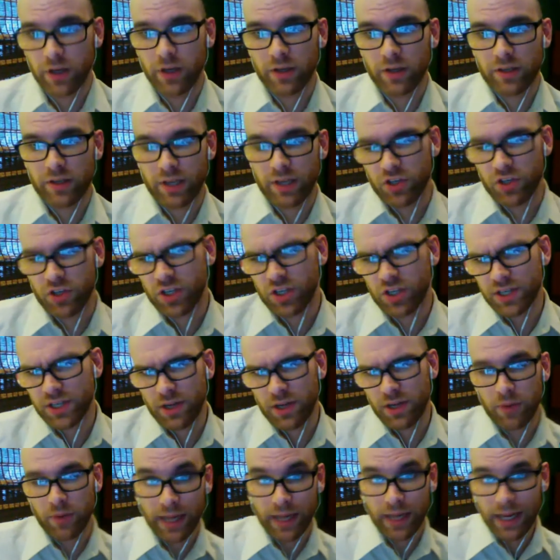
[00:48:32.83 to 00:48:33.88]
tangentially
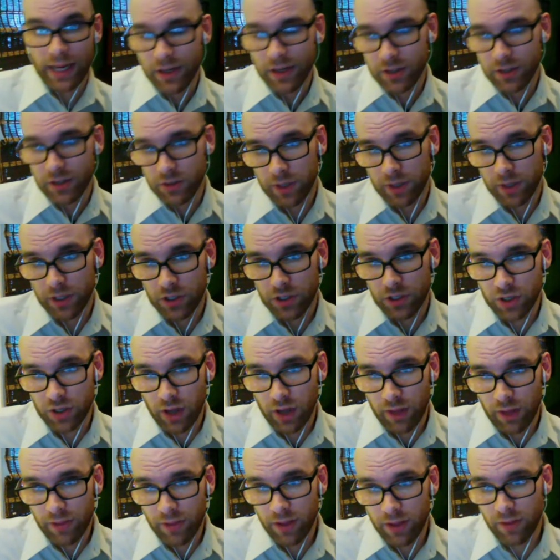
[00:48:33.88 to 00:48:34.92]
related to religion. I
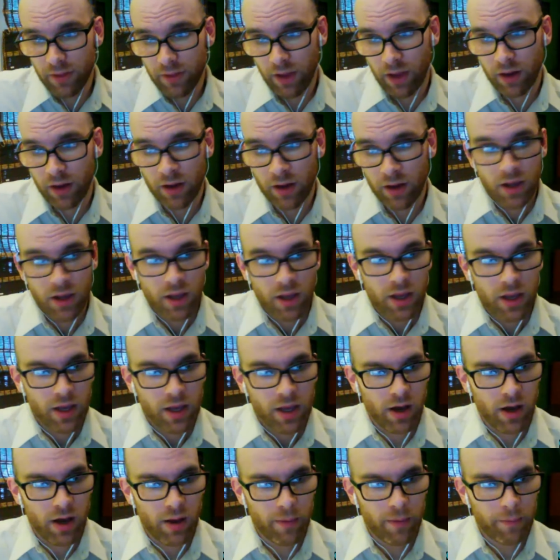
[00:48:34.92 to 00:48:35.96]
think that,
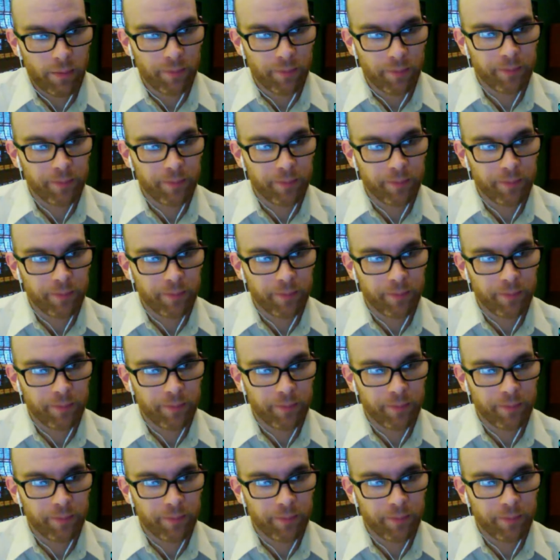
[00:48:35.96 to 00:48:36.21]
the